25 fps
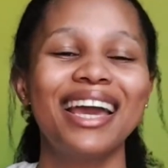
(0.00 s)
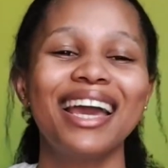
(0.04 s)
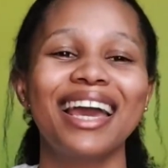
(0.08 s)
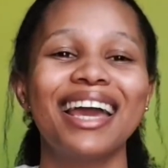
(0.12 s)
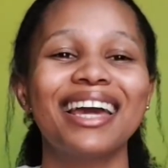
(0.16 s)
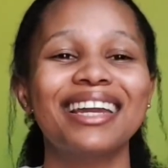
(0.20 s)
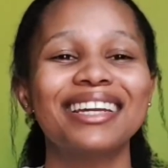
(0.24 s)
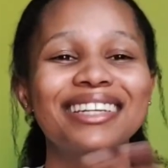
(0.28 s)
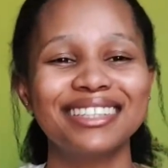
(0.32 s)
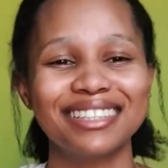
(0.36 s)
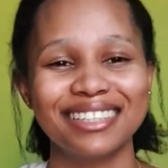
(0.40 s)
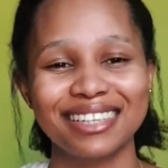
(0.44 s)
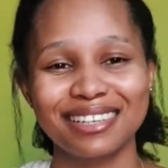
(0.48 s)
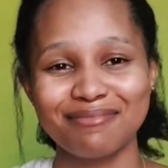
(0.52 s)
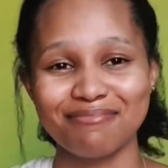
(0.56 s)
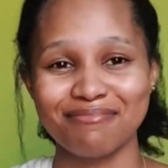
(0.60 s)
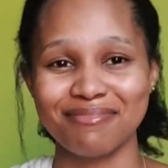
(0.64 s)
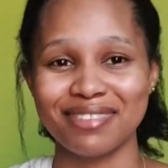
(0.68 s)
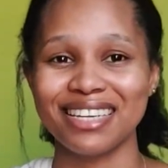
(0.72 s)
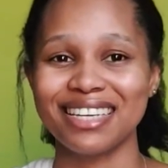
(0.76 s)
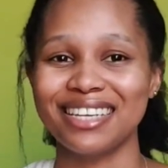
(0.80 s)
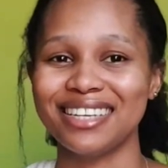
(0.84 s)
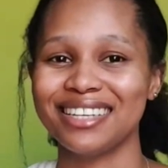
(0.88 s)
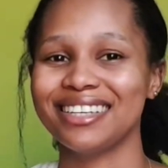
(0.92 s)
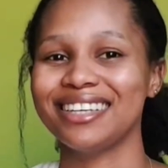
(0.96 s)
Editing
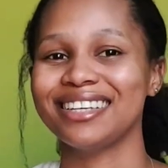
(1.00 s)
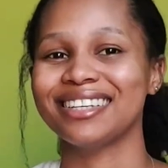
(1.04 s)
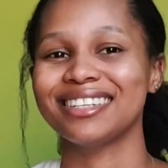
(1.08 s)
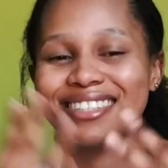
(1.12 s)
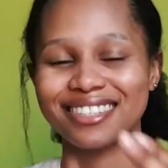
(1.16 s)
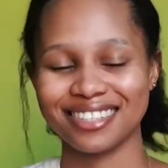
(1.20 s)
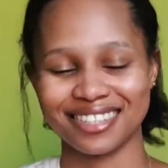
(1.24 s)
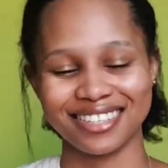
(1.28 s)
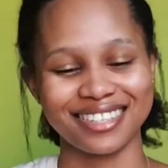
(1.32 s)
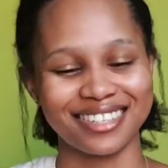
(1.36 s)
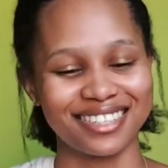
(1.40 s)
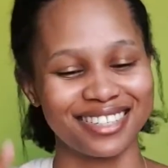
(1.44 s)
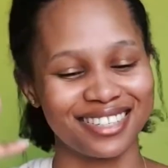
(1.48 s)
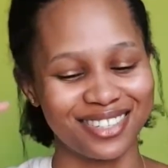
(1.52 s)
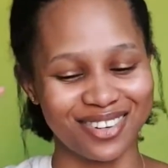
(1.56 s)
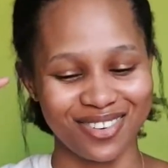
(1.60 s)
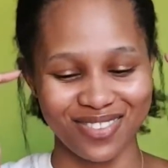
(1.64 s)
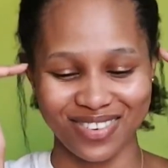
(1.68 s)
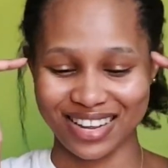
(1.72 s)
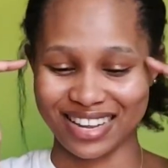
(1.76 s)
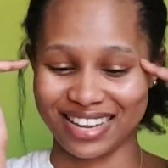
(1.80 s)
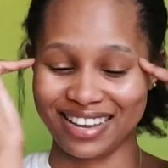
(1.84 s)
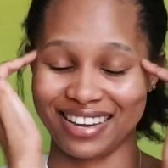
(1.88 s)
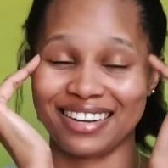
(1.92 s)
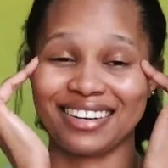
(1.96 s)
me is just so
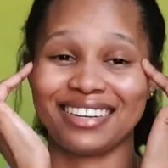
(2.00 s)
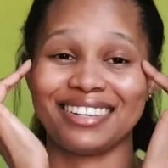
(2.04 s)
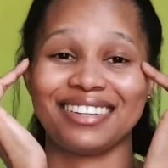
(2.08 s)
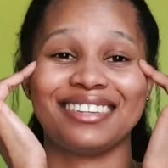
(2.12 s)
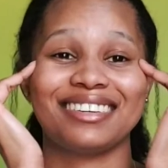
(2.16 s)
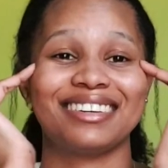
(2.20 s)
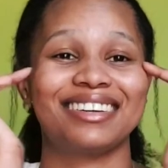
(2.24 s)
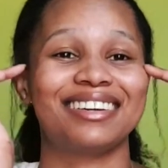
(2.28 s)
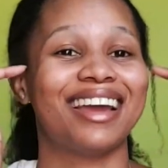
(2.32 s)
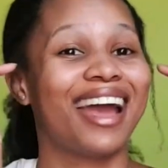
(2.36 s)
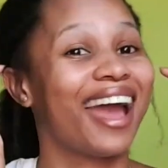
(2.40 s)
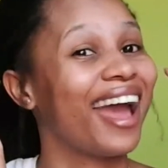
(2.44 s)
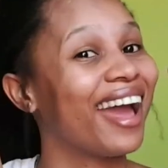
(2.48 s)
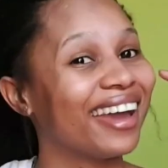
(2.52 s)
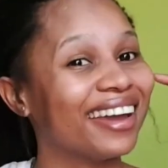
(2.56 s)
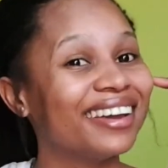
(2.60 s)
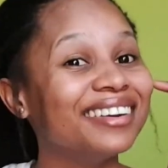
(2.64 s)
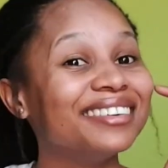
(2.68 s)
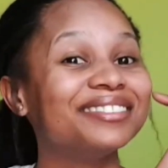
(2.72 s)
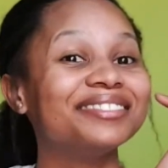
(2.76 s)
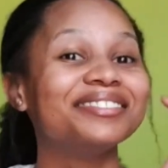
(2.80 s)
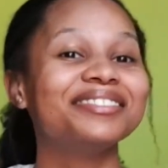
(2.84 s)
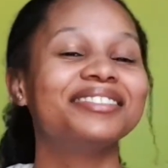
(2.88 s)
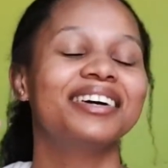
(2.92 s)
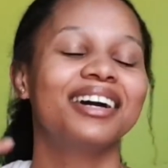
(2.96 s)
ahead of the
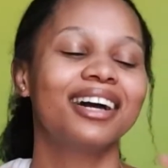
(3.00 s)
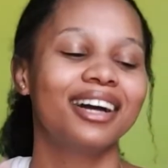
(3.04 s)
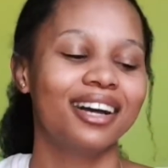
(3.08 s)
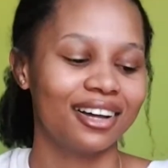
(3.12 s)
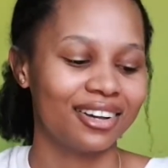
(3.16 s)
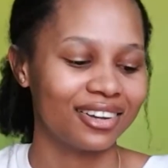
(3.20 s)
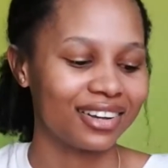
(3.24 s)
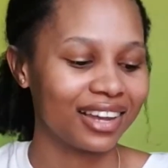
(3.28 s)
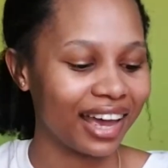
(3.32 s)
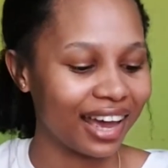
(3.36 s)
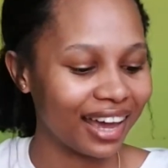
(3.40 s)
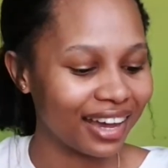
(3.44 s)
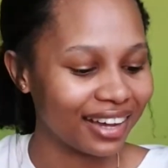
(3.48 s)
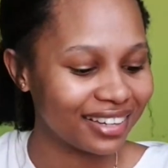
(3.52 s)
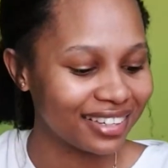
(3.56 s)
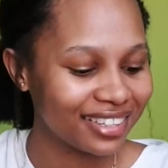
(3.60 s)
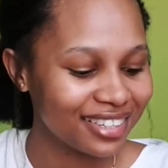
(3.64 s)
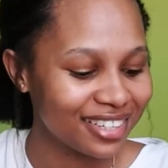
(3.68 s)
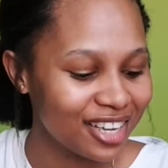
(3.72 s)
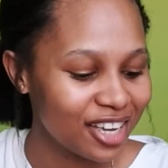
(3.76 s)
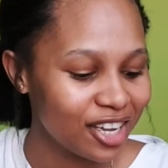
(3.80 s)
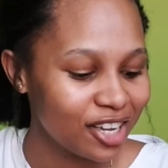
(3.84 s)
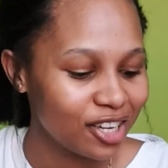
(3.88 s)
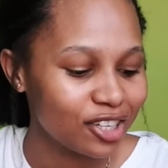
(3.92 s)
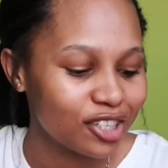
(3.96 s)
game. Okay,
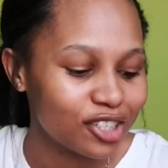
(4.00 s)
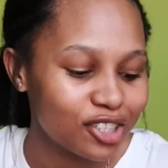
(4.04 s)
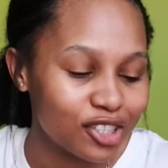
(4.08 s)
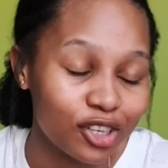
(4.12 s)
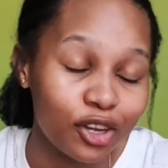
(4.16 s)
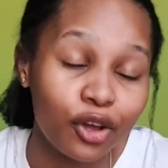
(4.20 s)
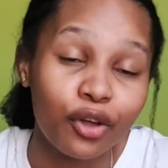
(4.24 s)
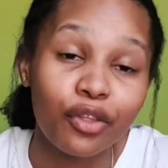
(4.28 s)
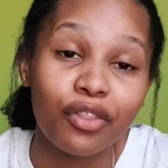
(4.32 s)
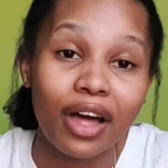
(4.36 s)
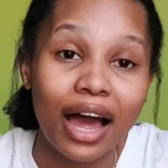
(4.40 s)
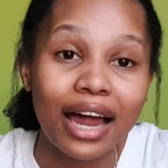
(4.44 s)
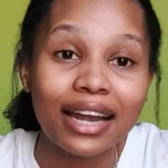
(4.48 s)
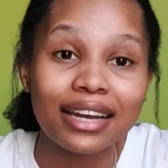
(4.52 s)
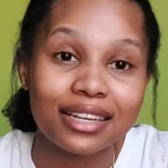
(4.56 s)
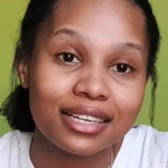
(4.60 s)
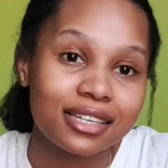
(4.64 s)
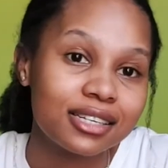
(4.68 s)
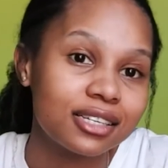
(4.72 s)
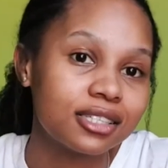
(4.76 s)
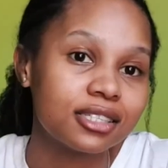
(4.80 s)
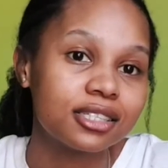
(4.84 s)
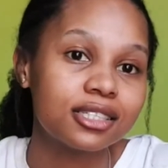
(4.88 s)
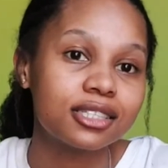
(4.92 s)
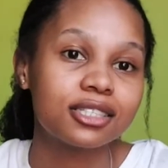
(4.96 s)
so that
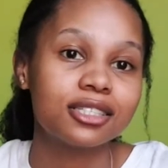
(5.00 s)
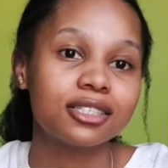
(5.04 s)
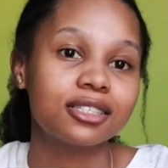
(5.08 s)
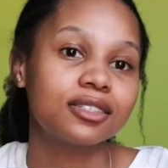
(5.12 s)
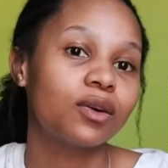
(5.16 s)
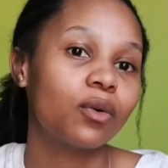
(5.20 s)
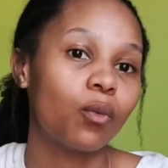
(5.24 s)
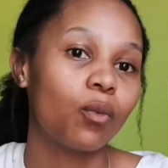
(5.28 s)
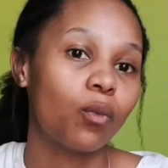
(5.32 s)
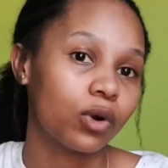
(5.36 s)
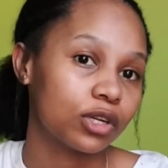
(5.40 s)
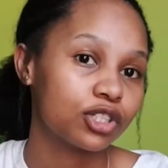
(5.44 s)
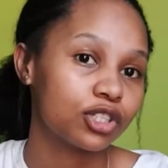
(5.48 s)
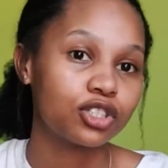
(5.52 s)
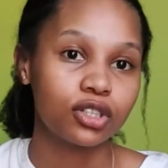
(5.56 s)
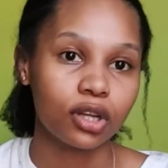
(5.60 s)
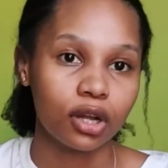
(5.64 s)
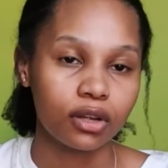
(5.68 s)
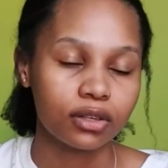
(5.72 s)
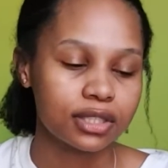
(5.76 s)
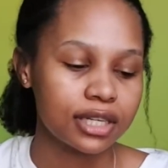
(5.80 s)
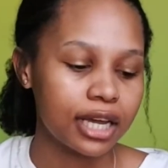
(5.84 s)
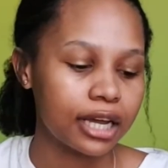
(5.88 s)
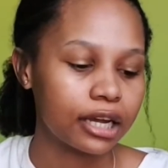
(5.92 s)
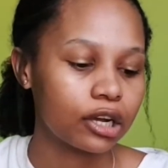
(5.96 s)
is what
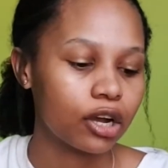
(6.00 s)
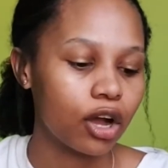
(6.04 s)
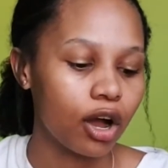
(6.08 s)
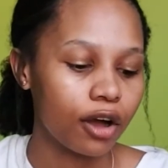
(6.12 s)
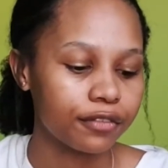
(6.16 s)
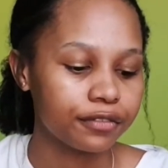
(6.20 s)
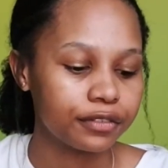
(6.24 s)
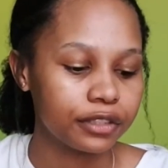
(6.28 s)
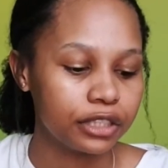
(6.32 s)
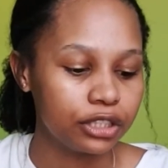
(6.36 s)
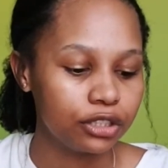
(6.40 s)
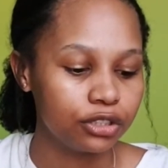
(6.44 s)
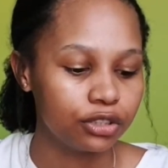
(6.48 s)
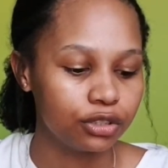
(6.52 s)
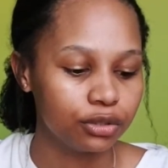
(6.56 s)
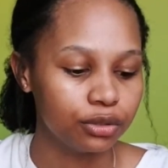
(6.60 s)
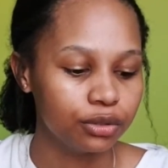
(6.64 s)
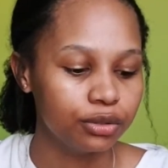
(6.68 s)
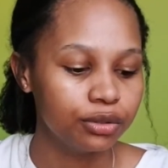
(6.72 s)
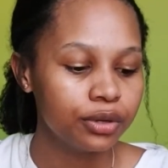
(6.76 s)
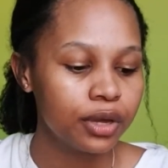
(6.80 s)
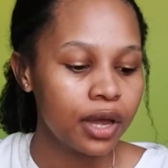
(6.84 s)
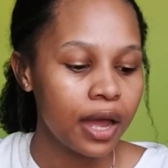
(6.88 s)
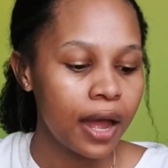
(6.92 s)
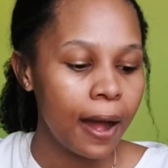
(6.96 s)
salt and coffee
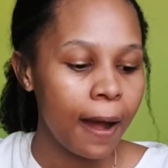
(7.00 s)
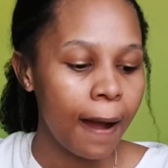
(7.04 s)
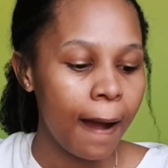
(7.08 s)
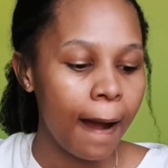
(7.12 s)
do.